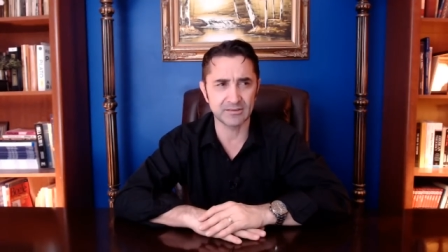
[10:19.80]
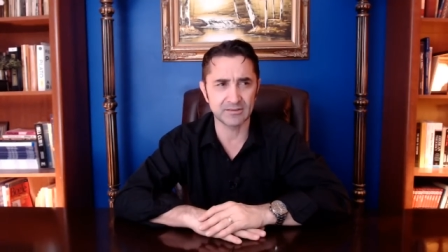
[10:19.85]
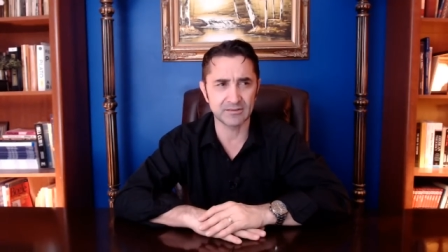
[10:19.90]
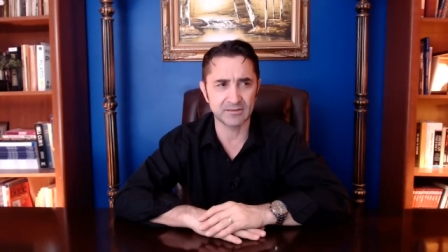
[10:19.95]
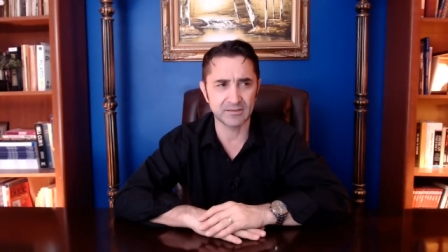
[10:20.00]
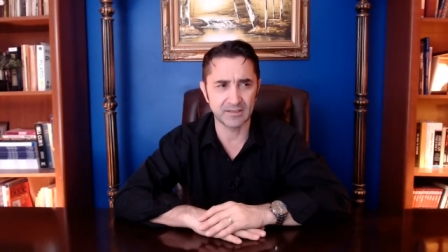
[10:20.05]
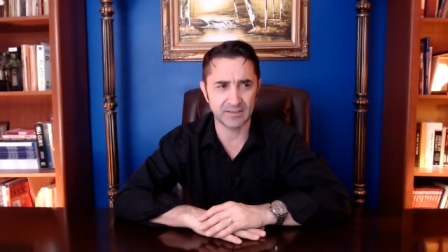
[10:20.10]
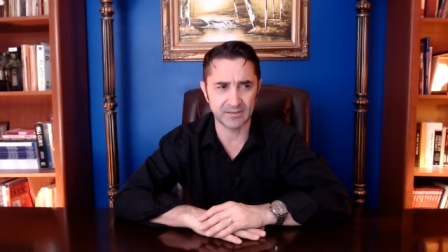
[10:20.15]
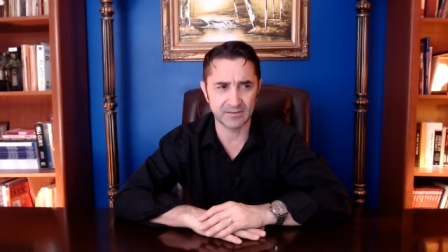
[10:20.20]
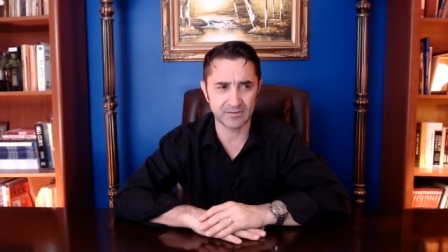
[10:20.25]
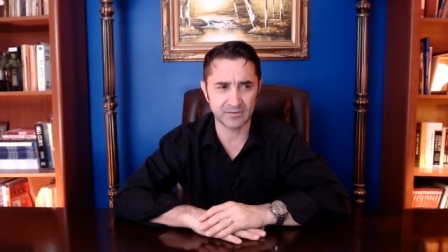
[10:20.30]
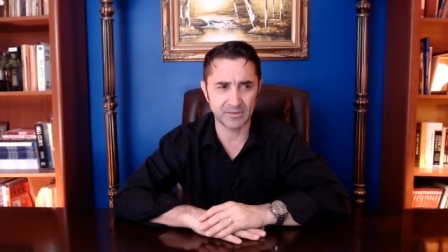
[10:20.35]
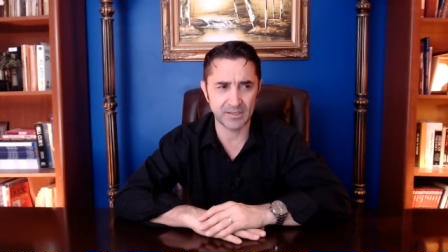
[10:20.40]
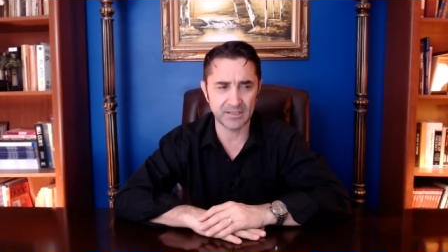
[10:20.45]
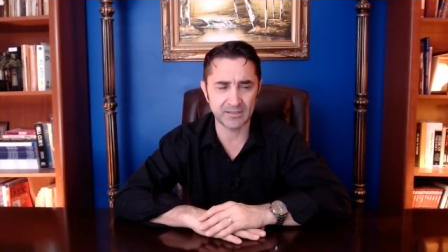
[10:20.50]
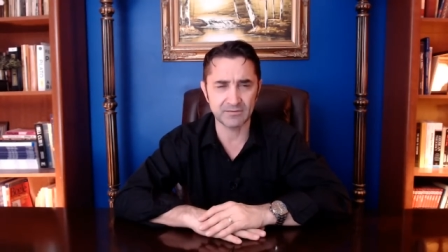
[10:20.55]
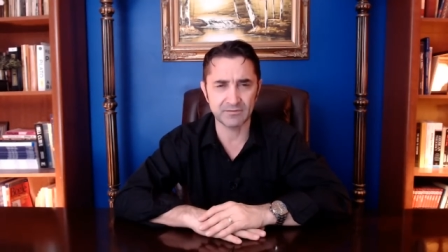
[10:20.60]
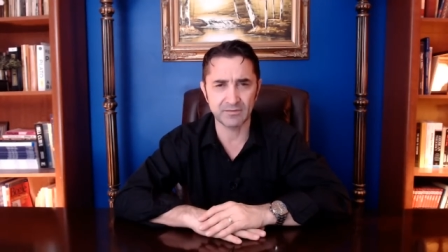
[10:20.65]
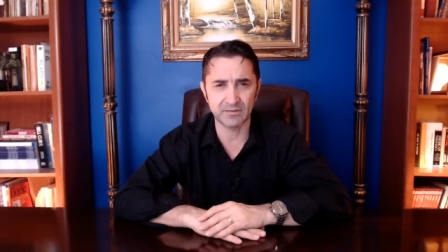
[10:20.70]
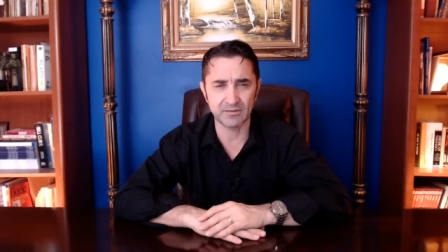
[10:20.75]
is
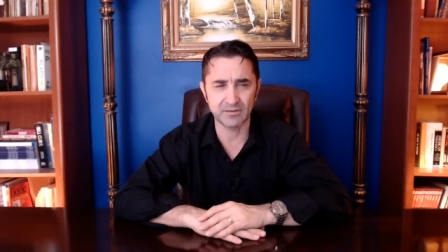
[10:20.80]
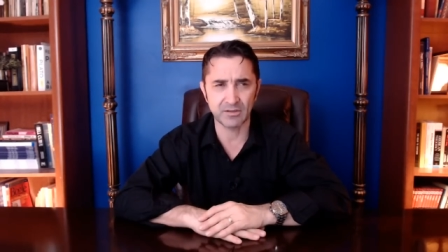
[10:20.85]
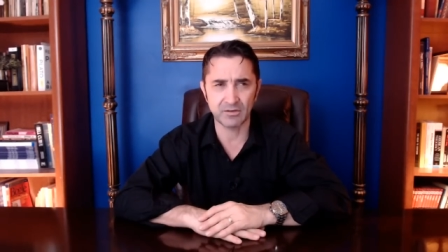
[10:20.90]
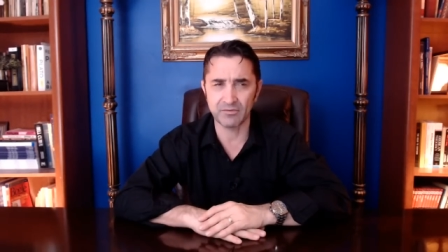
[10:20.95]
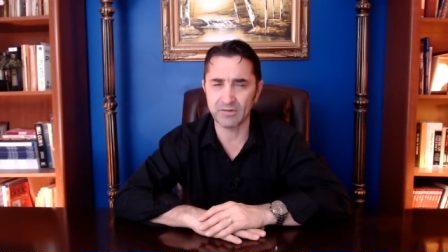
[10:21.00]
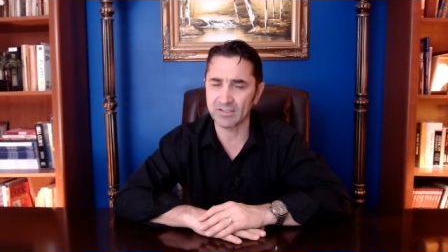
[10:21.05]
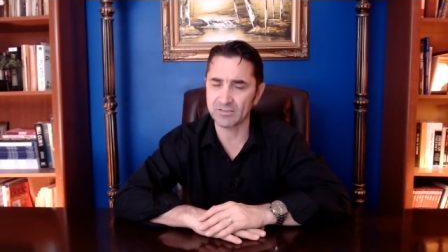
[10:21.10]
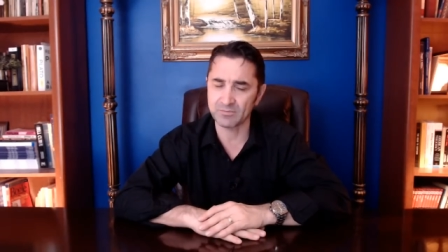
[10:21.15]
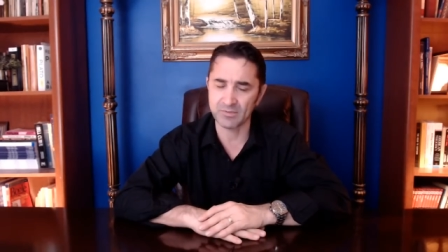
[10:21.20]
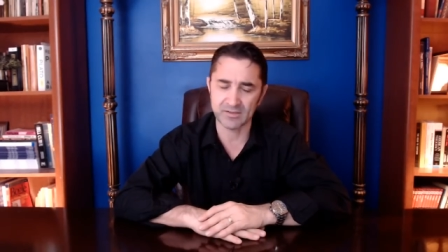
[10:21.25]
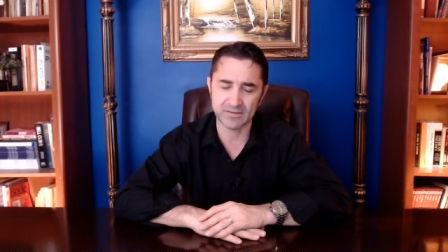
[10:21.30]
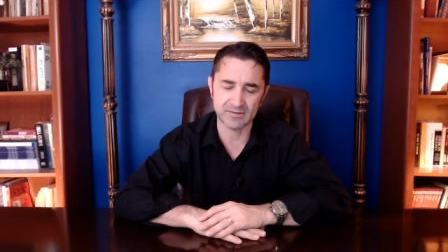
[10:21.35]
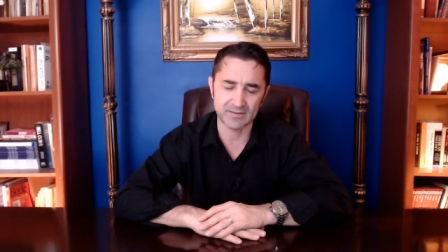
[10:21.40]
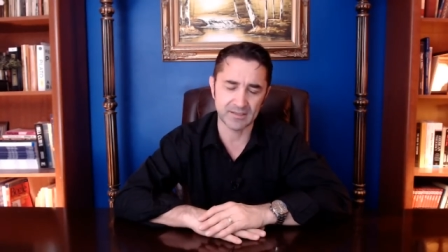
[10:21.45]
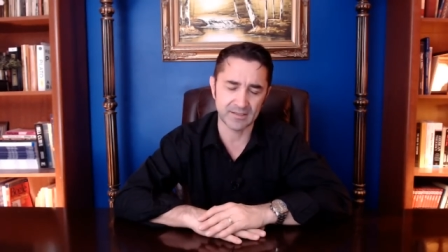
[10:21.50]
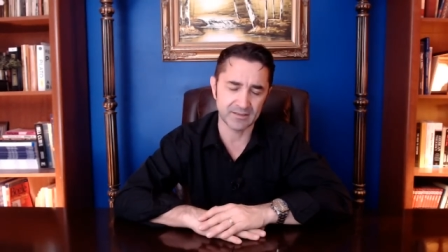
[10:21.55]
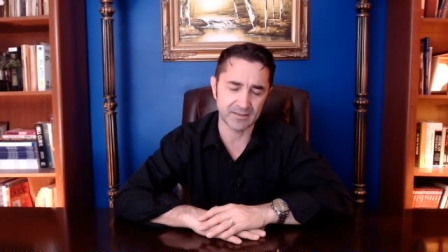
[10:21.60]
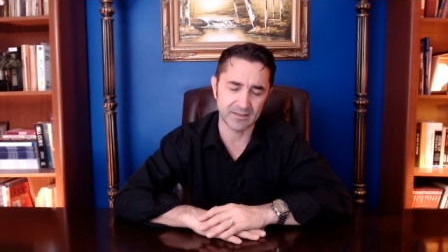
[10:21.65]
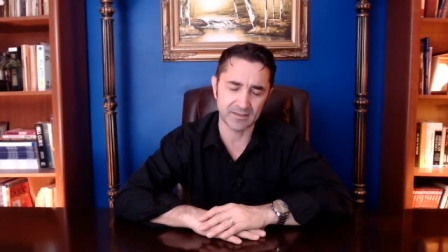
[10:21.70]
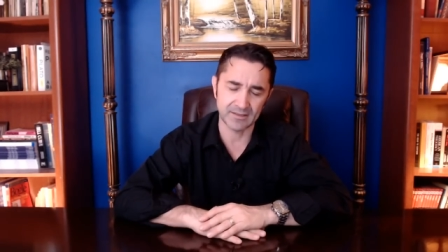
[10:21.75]
right. No, vice
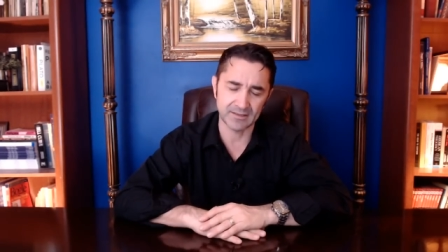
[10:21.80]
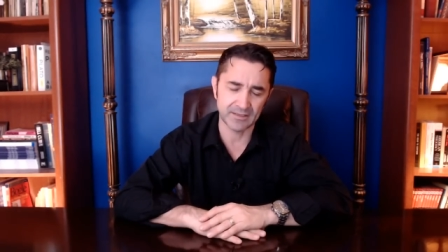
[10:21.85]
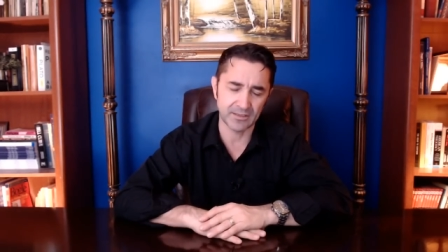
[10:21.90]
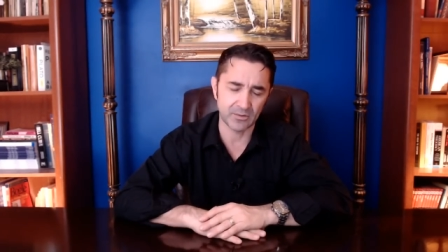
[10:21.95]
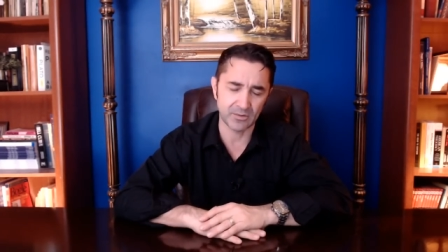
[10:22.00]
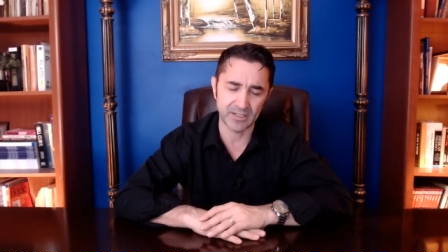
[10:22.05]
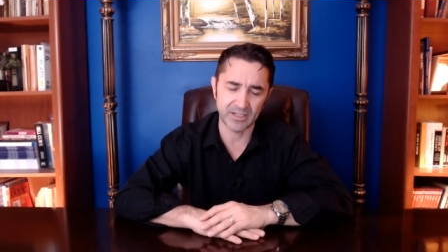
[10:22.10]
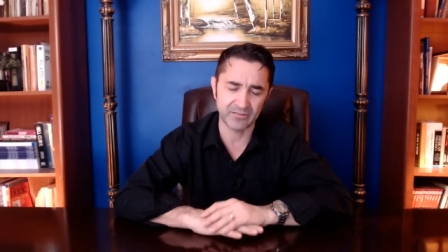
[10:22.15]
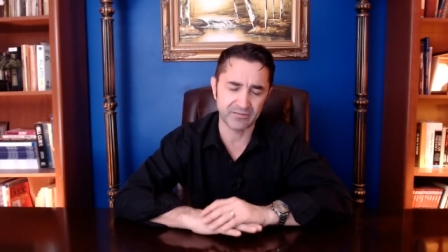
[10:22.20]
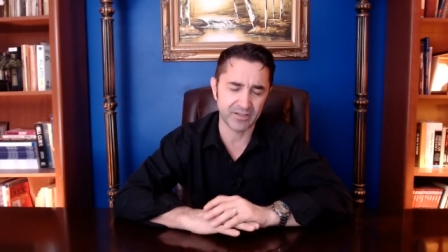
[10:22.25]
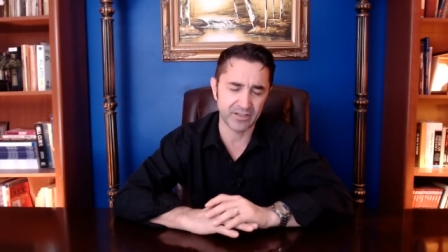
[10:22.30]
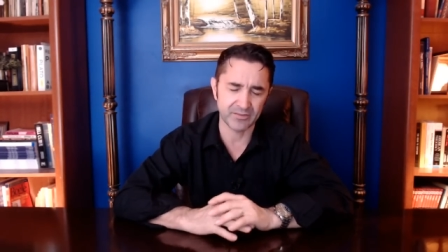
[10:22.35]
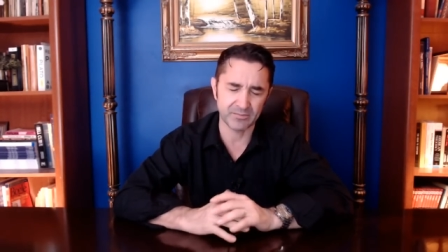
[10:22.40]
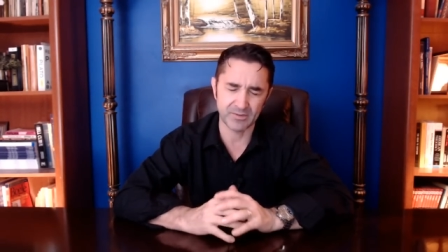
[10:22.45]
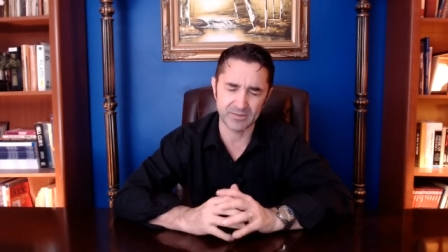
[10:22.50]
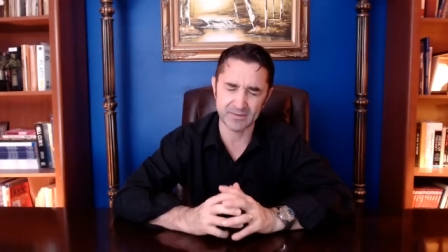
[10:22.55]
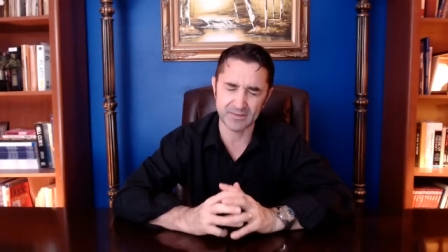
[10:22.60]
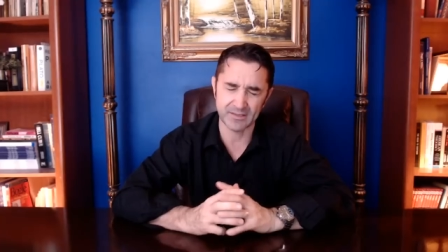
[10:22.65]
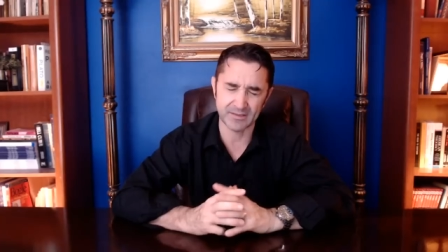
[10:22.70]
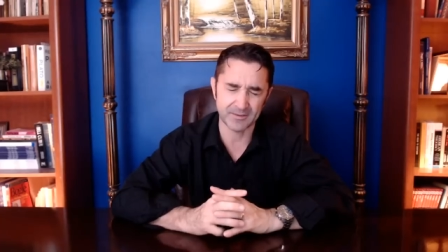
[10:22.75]
president. Uh, they don't have vice
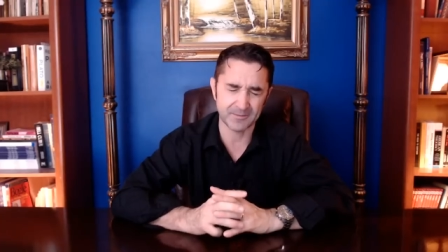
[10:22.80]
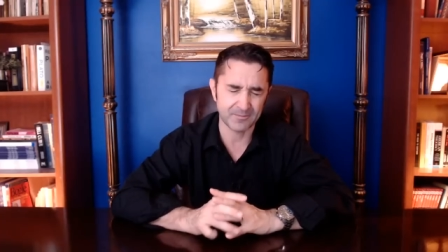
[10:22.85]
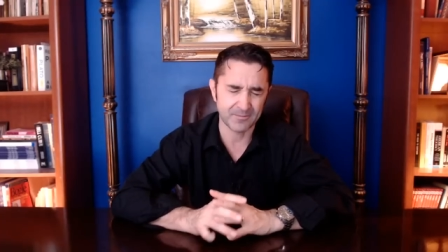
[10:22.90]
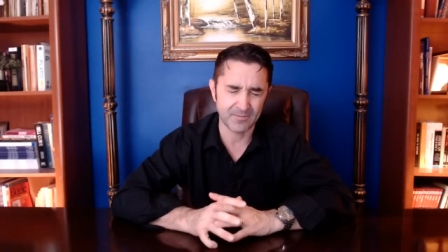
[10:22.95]
president.